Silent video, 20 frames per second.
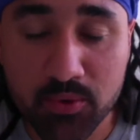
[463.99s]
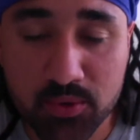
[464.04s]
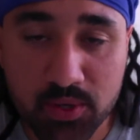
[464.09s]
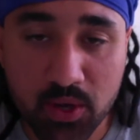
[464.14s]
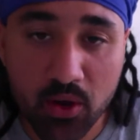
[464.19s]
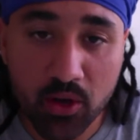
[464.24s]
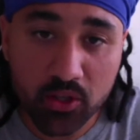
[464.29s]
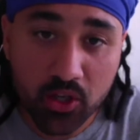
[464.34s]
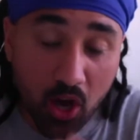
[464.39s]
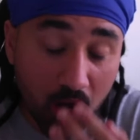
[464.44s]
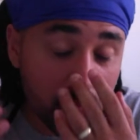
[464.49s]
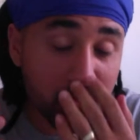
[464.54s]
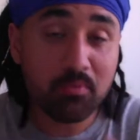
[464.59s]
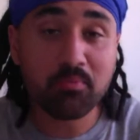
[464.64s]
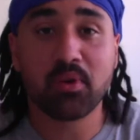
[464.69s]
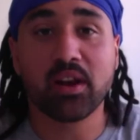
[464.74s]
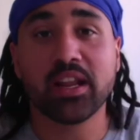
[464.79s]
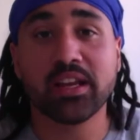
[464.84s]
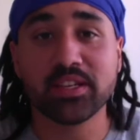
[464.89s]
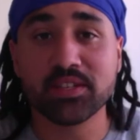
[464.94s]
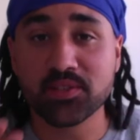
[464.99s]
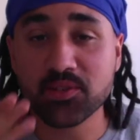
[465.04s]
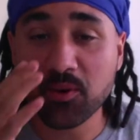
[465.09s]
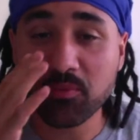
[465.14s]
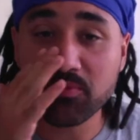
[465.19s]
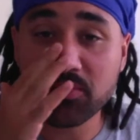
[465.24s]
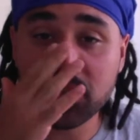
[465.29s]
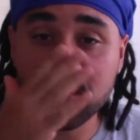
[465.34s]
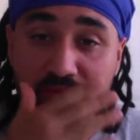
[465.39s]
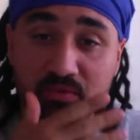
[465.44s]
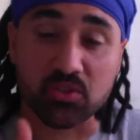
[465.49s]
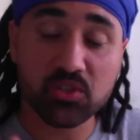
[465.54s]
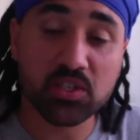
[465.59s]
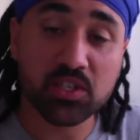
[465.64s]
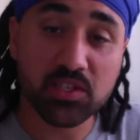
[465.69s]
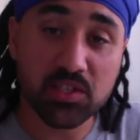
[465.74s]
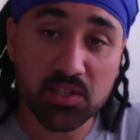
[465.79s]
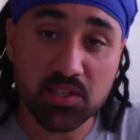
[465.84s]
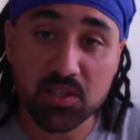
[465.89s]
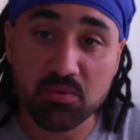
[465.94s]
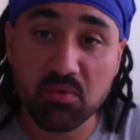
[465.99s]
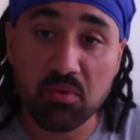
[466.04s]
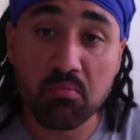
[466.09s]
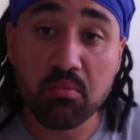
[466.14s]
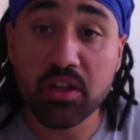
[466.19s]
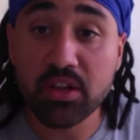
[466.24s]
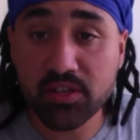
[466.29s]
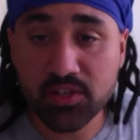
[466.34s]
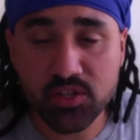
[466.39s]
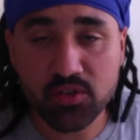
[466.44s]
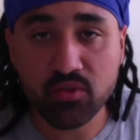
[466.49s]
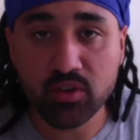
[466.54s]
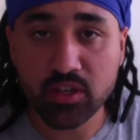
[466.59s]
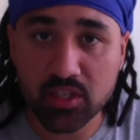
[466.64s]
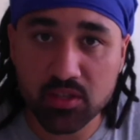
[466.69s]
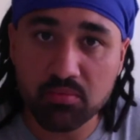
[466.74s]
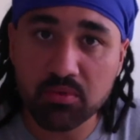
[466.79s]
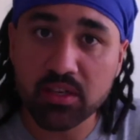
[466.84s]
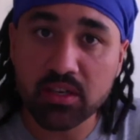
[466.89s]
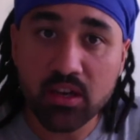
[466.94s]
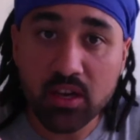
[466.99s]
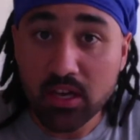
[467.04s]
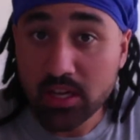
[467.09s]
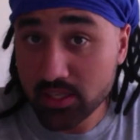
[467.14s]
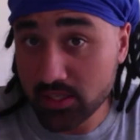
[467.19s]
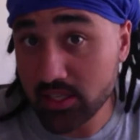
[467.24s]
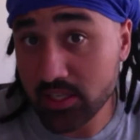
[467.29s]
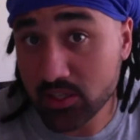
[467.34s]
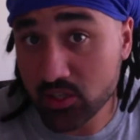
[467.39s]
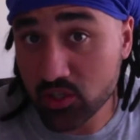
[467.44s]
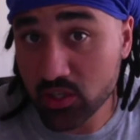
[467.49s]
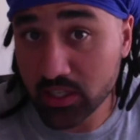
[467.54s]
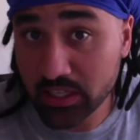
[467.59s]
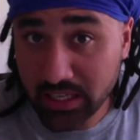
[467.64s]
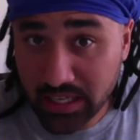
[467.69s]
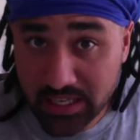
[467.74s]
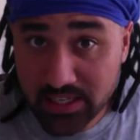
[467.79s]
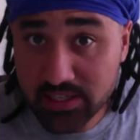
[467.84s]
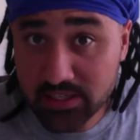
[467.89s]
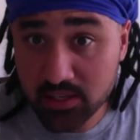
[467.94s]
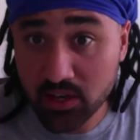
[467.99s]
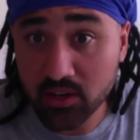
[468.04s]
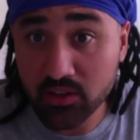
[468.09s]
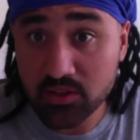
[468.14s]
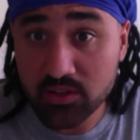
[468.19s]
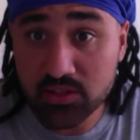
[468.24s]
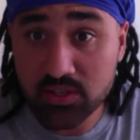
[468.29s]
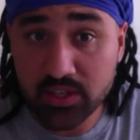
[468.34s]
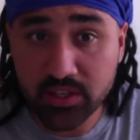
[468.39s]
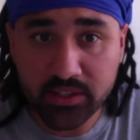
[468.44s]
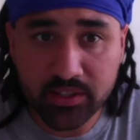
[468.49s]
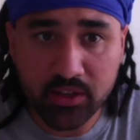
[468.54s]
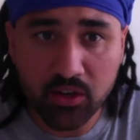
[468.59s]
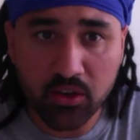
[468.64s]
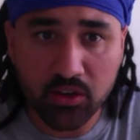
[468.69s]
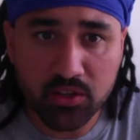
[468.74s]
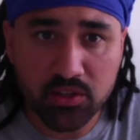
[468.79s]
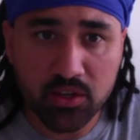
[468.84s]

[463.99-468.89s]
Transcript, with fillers: So a common place, obviously, for Jesus to be ministering, to be teaching inside the synagogue.